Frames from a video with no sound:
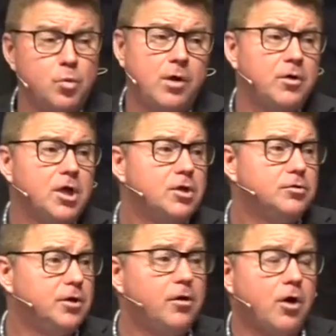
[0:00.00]
Well,
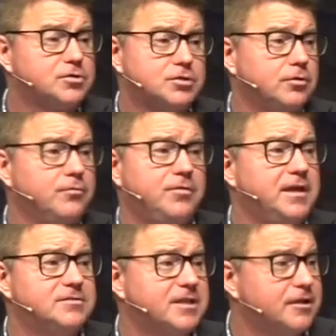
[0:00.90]
there are certain
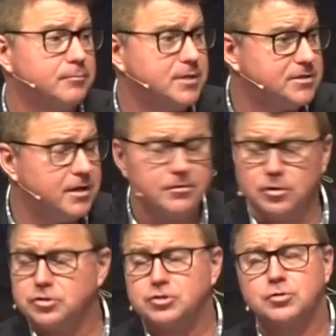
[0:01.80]
things that can be done.
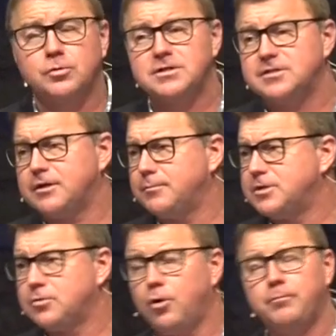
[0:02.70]
There are stories that can
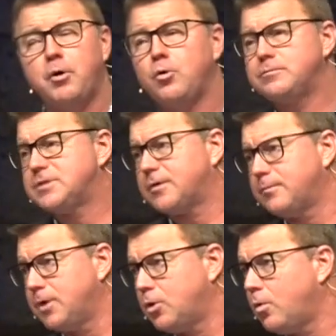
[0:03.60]
be told, poems that
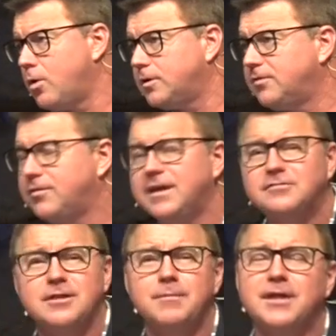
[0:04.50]
can be quoted,
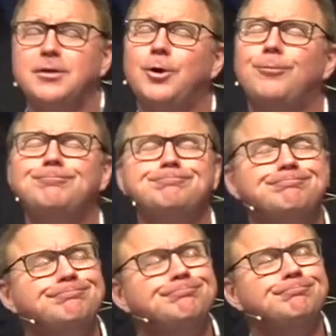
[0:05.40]
things that make you go,
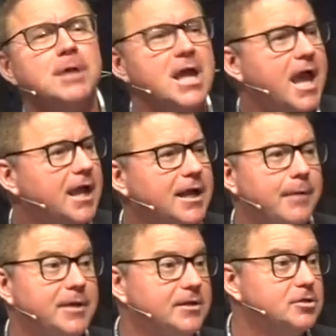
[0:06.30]
hmm. And
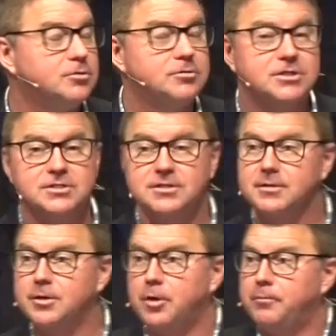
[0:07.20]
I mean, you just,
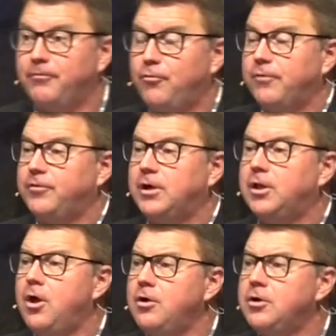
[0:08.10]
you know, before very
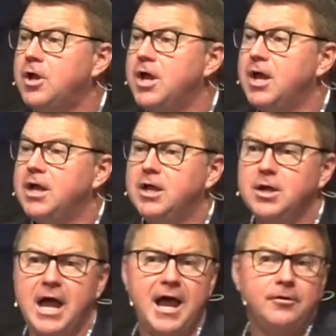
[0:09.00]
long,
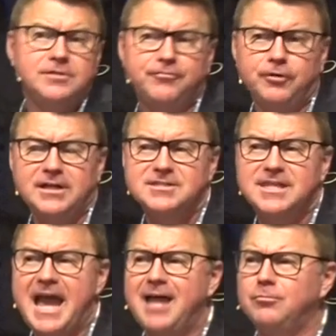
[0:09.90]
how different is
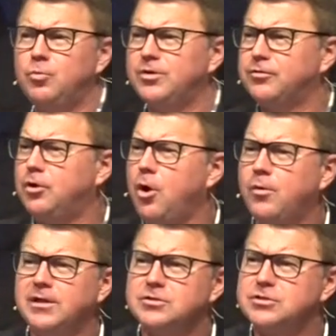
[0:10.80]
that with
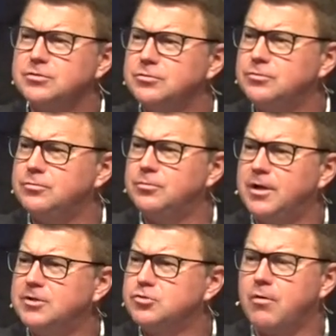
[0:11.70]
going to
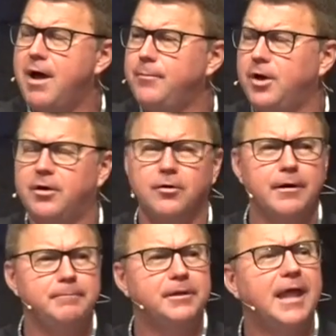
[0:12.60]
a drama
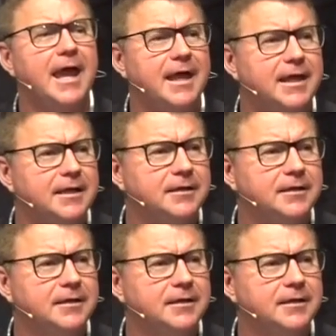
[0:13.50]
or a play?